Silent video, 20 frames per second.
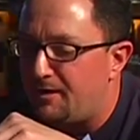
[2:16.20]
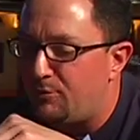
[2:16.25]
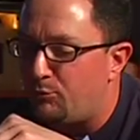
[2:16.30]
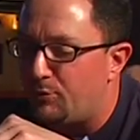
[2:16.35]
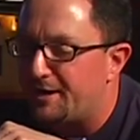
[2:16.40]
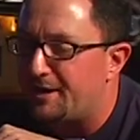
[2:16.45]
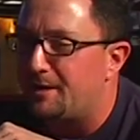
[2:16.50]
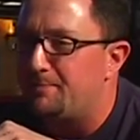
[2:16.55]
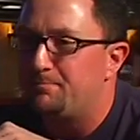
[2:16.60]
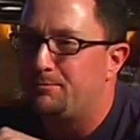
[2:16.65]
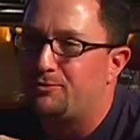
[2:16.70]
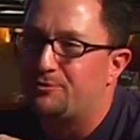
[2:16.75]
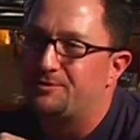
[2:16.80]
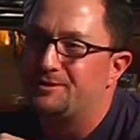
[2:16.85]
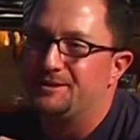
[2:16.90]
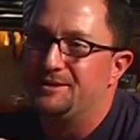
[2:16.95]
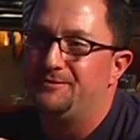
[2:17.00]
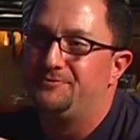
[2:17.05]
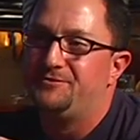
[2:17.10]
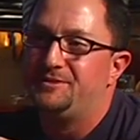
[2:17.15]
when I'm bored
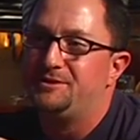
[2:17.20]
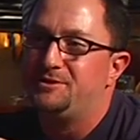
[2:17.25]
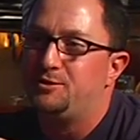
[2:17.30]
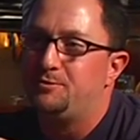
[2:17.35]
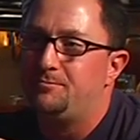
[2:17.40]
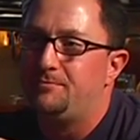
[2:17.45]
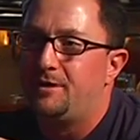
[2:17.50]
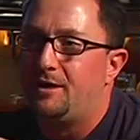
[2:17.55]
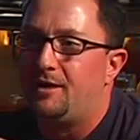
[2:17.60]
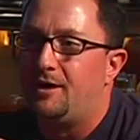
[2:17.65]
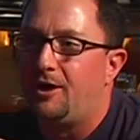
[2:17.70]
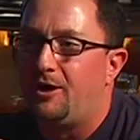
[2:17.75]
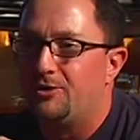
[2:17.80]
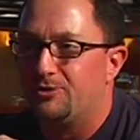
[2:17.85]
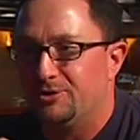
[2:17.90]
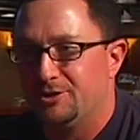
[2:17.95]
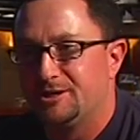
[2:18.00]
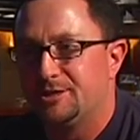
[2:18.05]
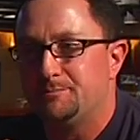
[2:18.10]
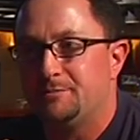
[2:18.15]
in a film,
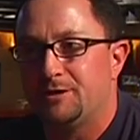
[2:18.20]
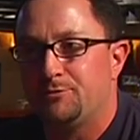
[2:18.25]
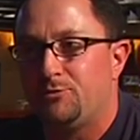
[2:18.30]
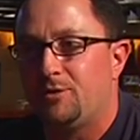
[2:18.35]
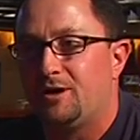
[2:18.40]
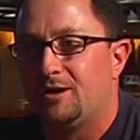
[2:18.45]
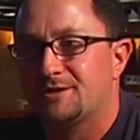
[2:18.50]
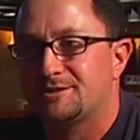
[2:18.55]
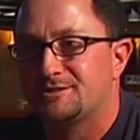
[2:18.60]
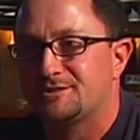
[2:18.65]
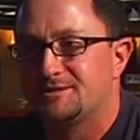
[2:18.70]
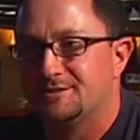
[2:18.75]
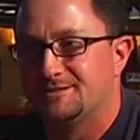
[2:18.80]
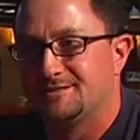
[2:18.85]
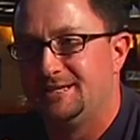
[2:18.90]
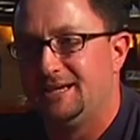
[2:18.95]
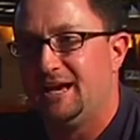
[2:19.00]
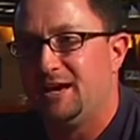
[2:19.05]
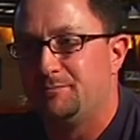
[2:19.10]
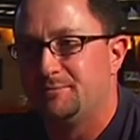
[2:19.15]
I'll look at my watch to
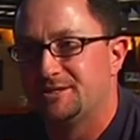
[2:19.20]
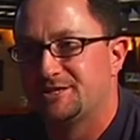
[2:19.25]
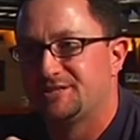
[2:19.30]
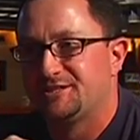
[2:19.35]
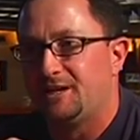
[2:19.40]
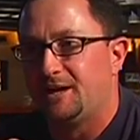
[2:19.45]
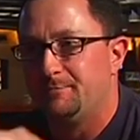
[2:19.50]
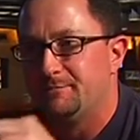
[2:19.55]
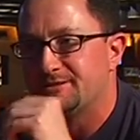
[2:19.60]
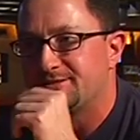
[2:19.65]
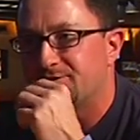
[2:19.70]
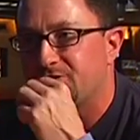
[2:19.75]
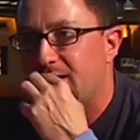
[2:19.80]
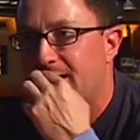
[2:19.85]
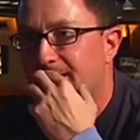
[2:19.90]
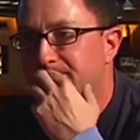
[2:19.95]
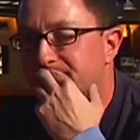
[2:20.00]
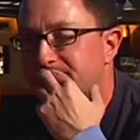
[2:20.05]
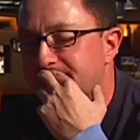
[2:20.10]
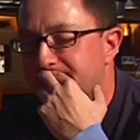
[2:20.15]
see how much time has
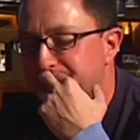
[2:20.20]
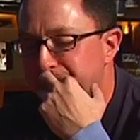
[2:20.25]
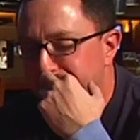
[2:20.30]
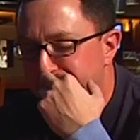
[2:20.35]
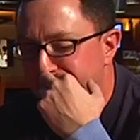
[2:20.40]
elapsed.